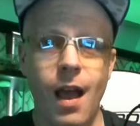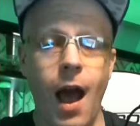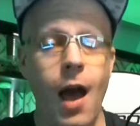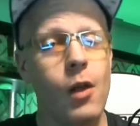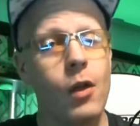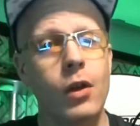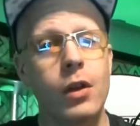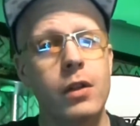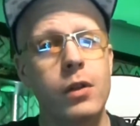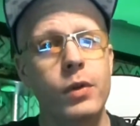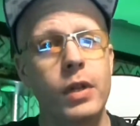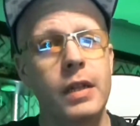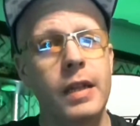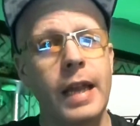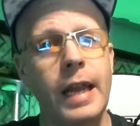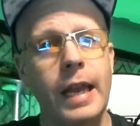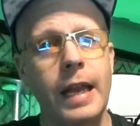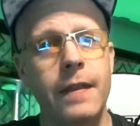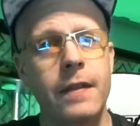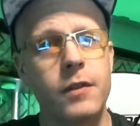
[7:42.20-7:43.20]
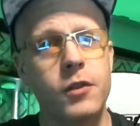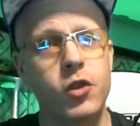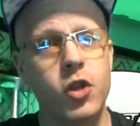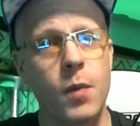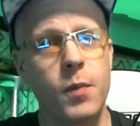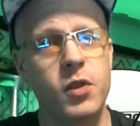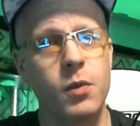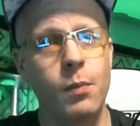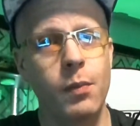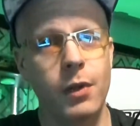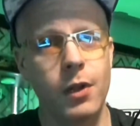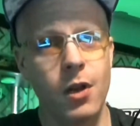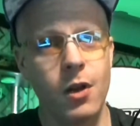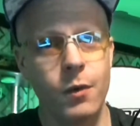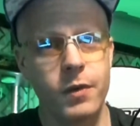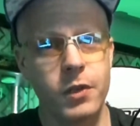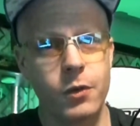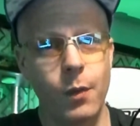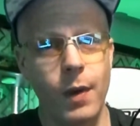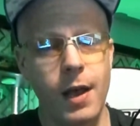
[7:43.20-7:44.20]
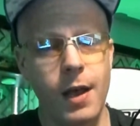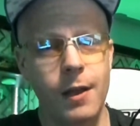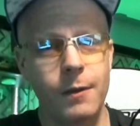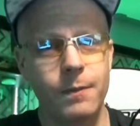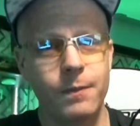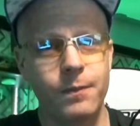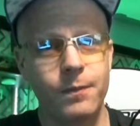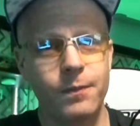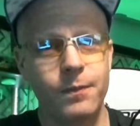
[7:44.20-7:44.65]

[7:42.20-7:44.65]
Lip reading: I'll include a link in the description below as well.